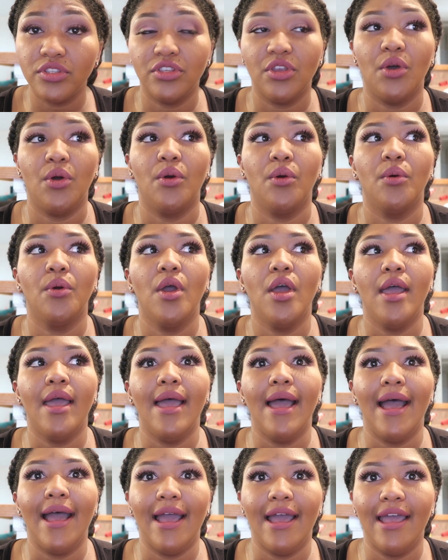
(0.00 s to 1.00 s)
So
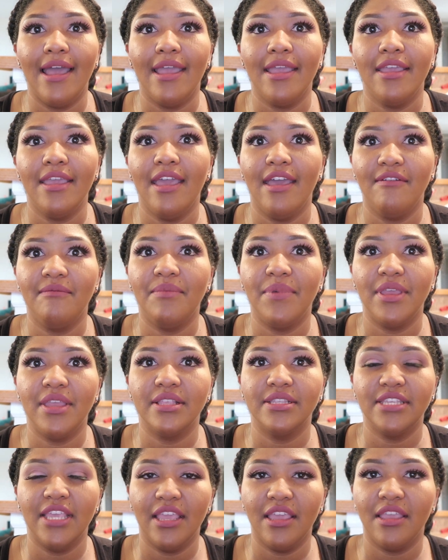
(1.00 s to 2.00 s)
I have
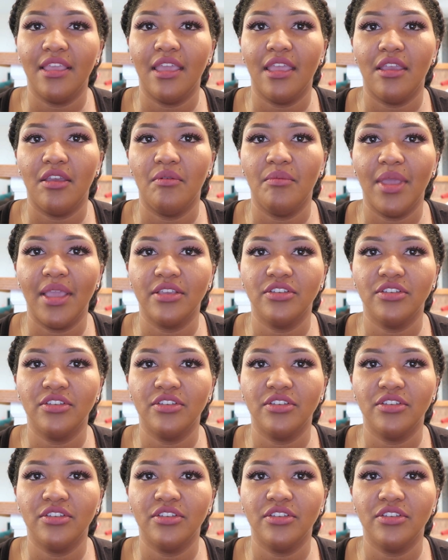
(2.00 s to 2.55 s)
been taking care of